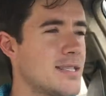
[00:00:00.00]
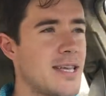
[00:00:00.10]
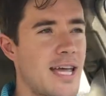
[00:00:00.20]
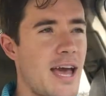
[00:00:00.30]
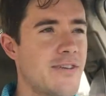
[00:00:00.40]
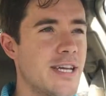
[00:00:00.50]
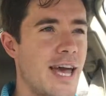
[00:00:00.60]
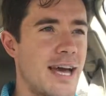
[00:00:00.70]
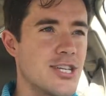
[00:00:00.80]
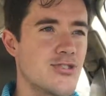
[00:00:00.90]
like having a
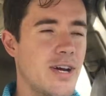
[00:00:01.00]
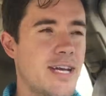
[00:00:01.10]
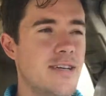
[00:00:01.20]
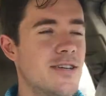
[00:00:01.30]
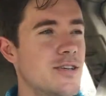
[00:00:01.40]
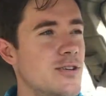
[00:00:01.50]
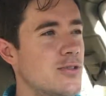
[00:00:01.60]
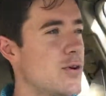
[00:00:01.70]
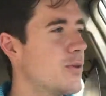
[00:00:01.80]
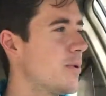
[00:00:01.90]
catch, right? You
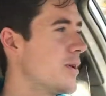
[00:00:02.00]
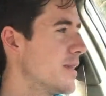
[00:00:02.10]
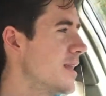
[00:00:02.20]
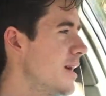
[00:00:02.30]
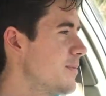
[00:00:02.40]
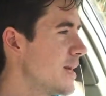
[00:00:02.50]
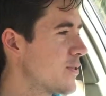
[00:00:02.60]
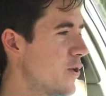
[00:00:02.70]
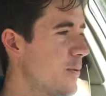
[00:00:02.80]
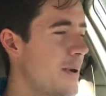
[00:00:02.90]
throw the ball to them, they
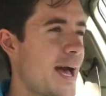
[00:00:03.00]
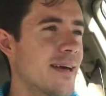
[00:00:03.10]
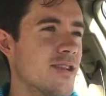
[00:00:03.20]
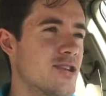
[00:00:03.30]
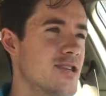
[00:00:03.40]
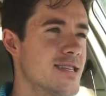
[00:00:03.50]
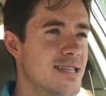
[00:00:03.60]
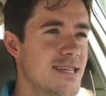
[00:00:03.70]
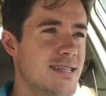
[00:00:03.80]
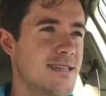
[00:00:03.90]
throw it back. There's
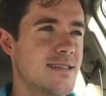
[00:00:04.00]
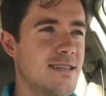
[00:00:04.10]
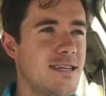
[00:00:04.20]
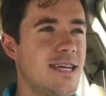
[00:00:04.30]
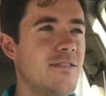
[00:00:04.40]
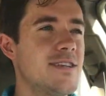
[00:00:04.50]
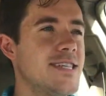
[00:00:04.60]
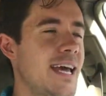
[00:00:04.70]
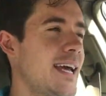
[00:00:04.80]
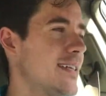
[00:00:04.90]
just this give and
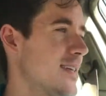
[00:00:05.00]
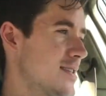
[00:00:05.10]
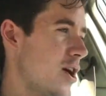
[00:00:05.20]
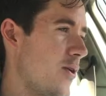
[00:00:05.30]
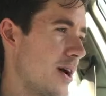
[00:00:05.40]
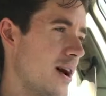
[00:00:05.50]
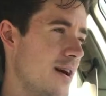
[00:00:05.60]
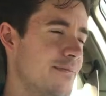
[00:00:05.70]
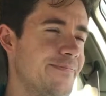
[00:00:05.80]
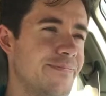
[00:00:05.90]
take that's going
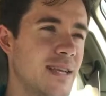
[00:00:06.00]
on.